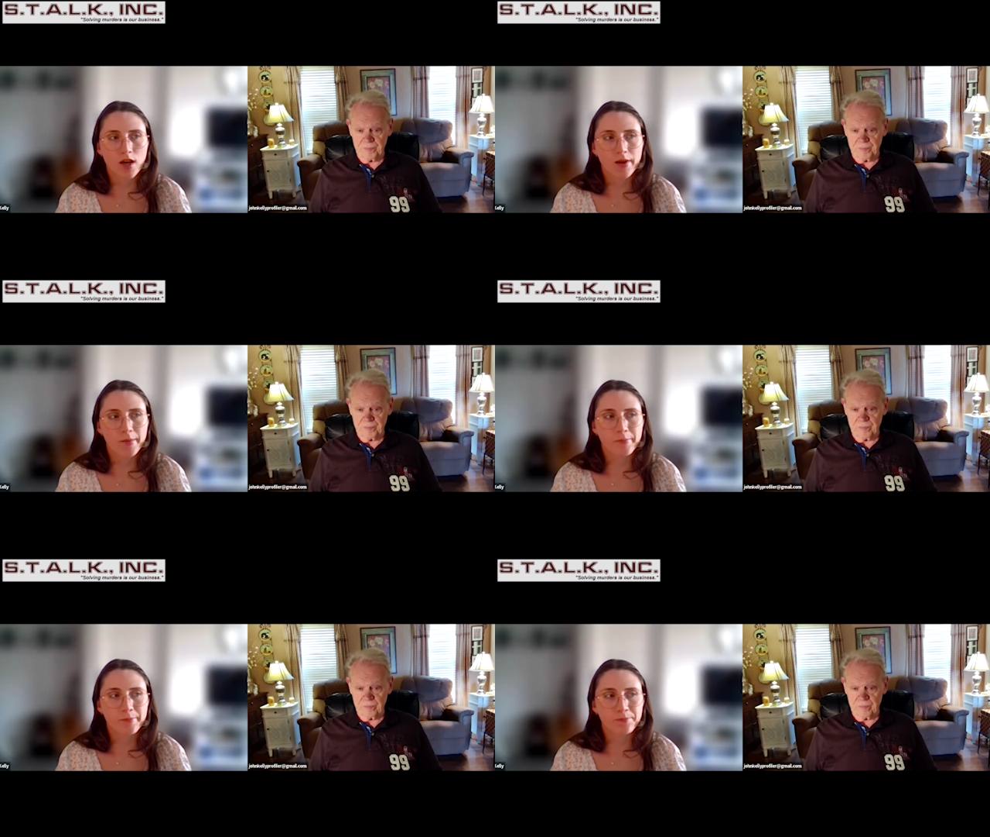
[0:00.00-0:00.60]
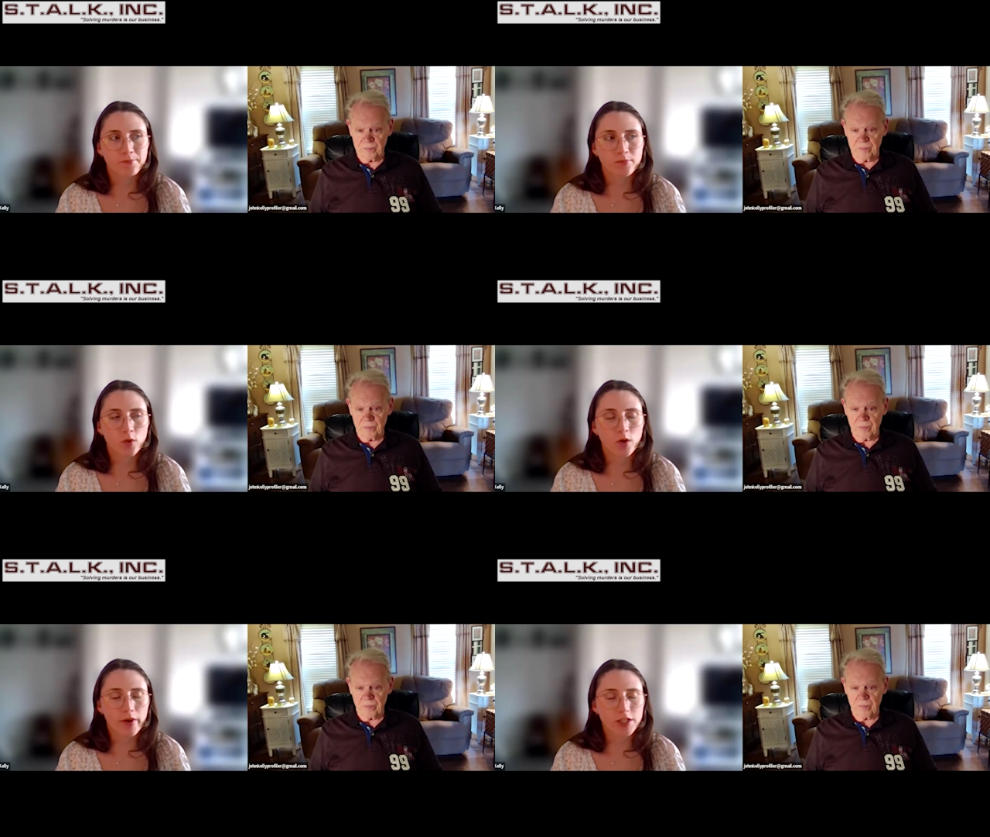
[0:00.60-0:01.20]
Speaker 1: Um,
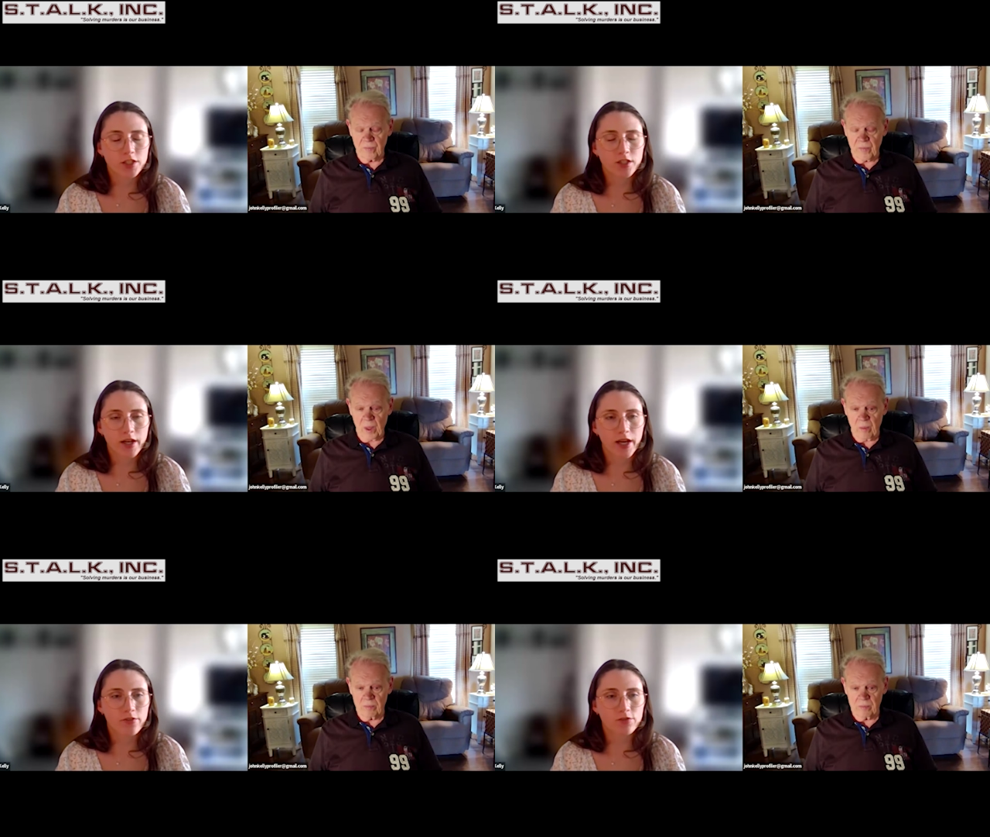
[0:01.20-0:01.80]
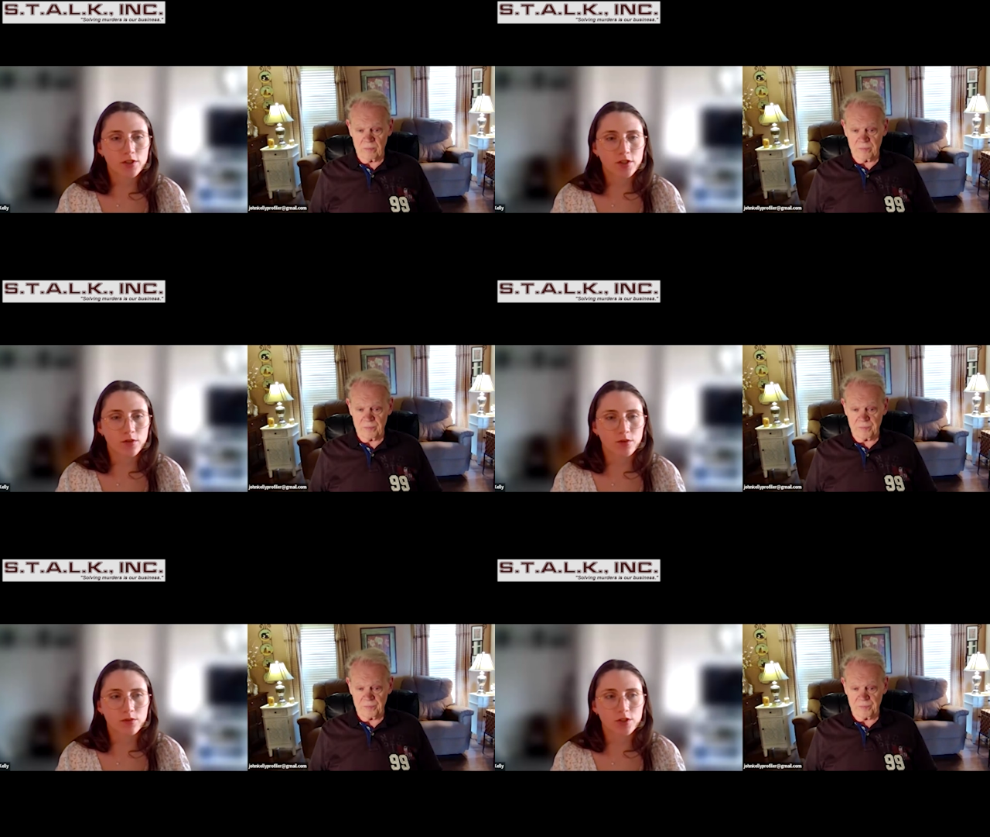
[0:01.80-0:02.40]
one question I have
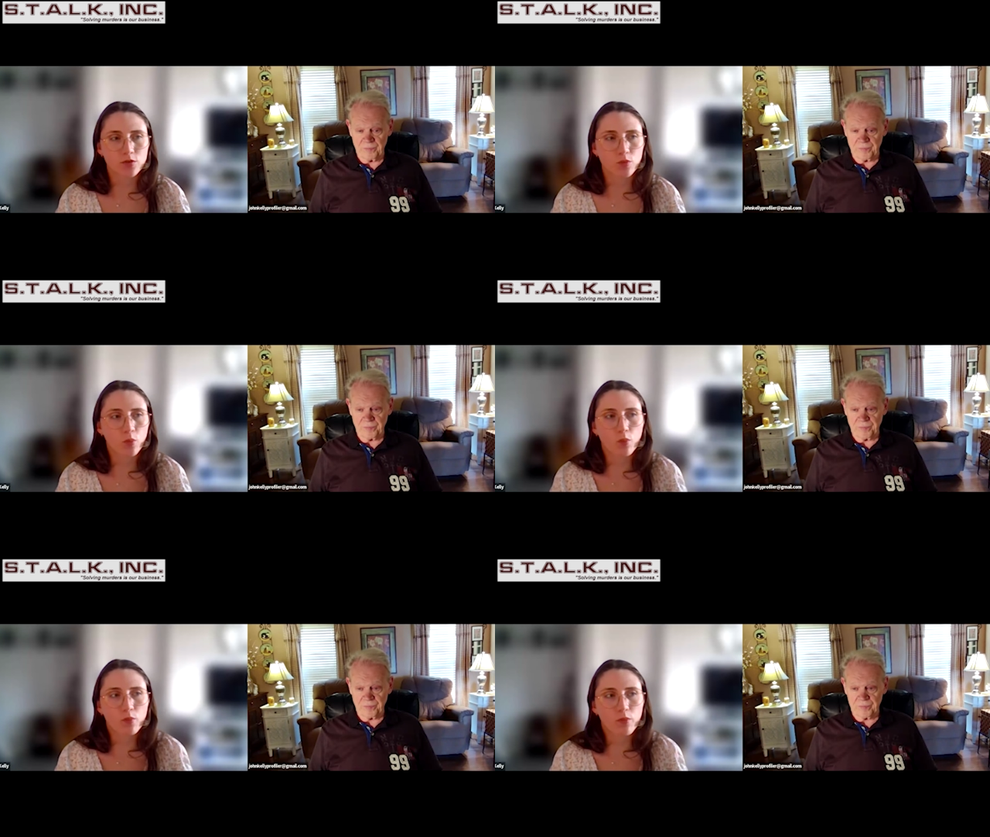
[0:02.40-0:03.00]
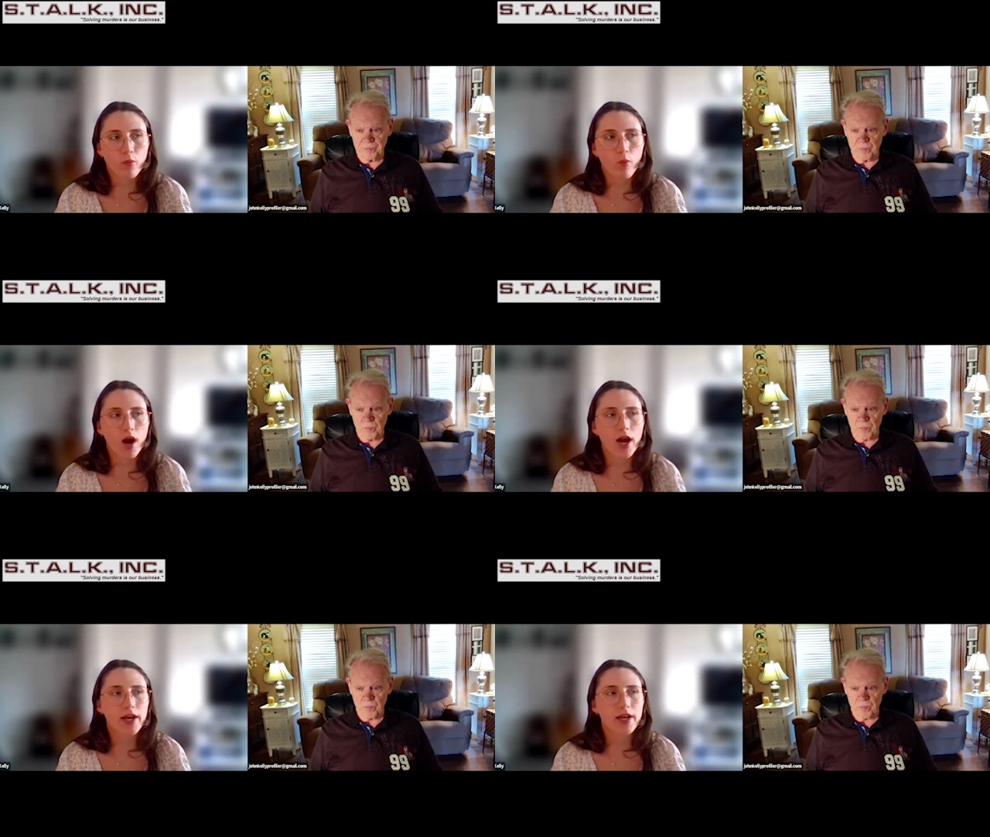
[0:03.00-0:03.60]
too, just
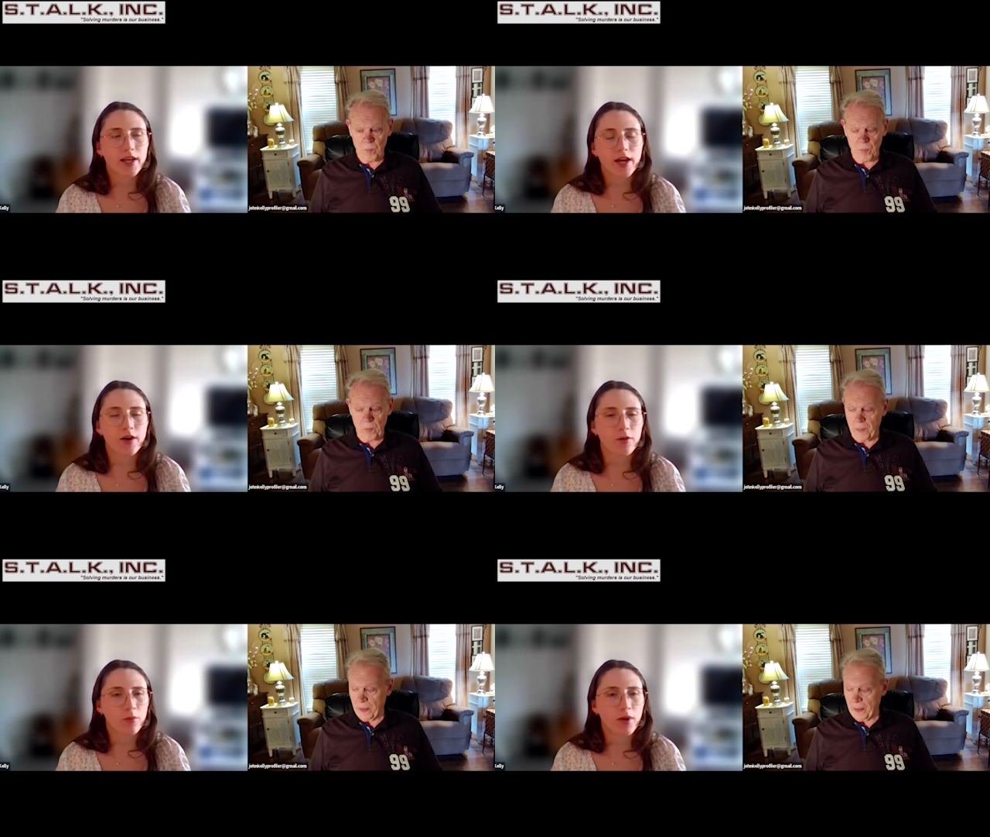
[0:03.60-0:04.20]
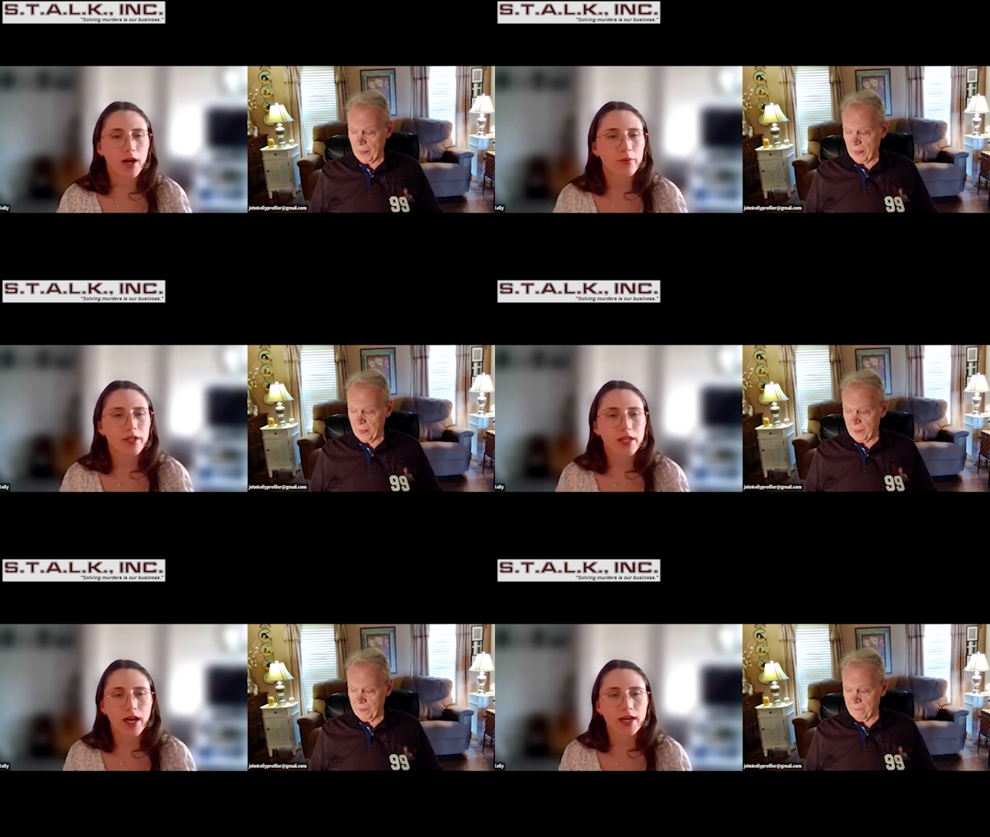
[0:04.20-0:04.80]
why now? Why would
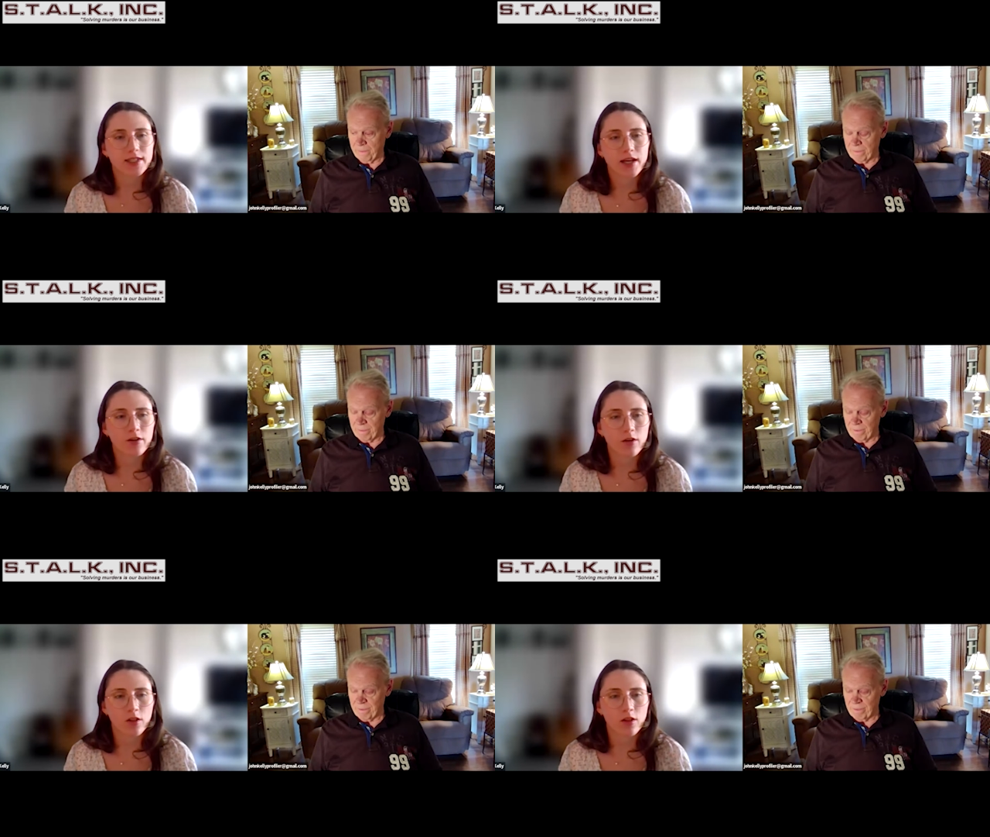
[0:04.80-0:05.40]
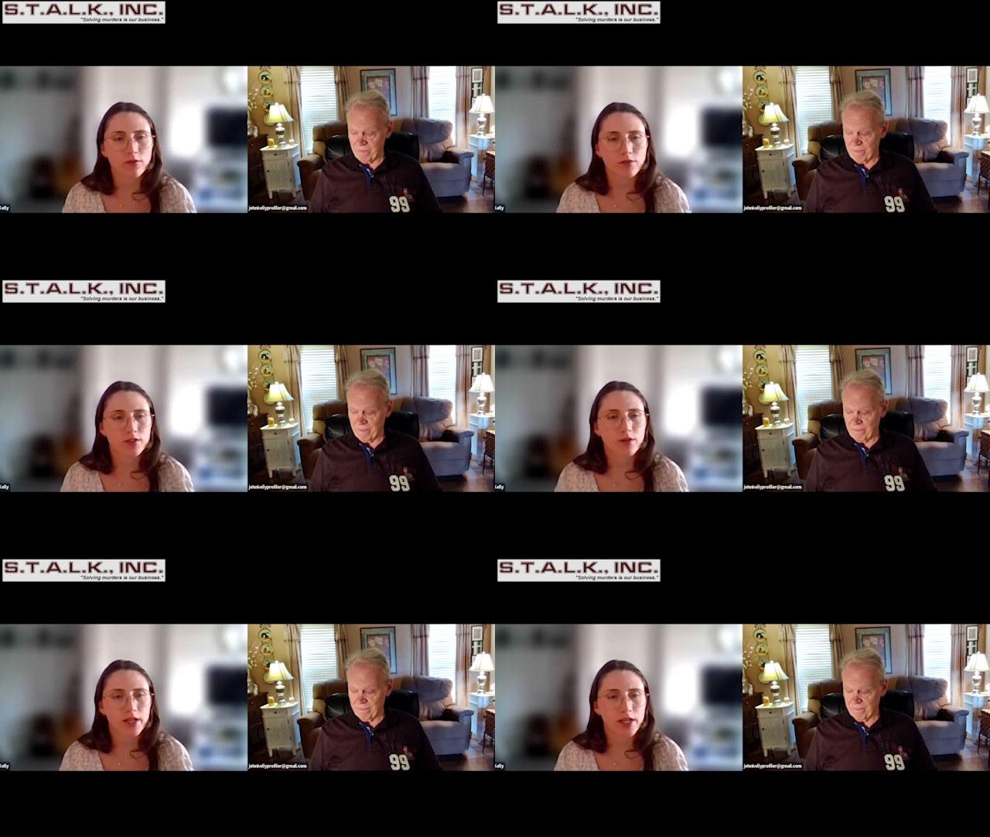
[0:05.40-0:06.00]
he act out on all of
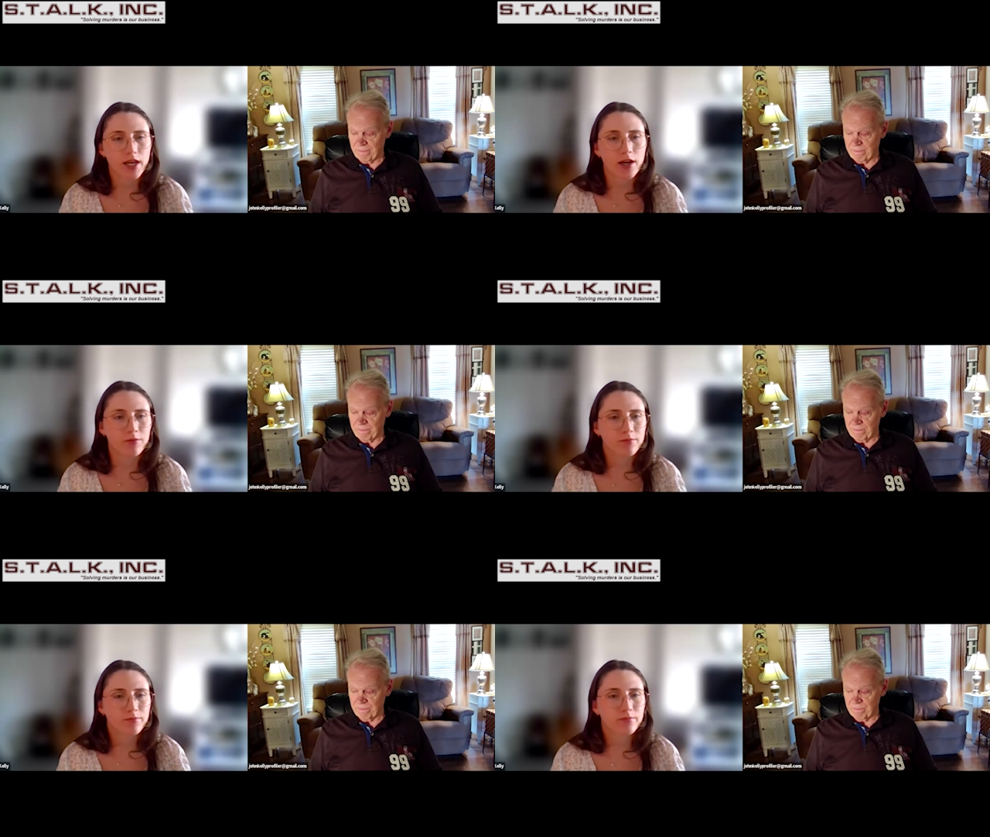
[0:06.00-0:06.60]
this right now?